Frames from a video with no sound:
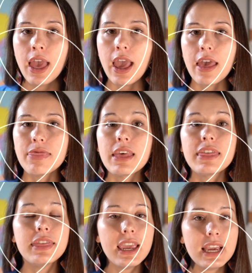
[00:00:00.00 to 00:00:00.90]
And the
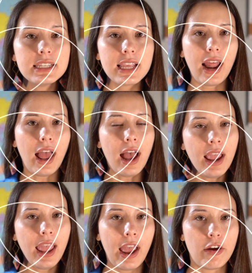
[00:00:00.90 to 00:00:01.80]
things that I
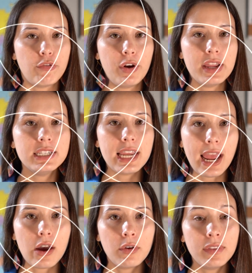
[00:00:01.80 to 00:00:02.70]
have written
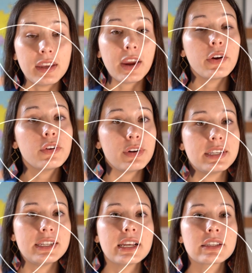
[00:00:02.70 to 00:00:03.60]
down, the
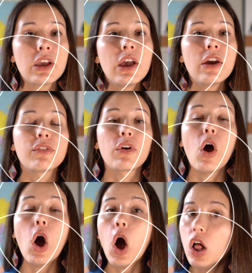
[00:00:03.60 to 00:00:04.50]
characteristics for
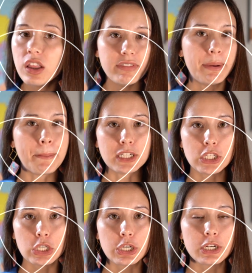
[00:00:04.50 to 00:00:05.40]
all of the
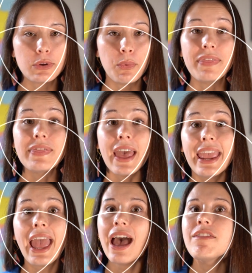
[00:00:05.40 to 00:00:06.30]
Munsters, what they
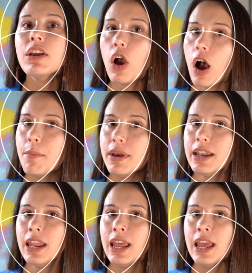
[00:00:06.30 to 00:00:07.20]
have in common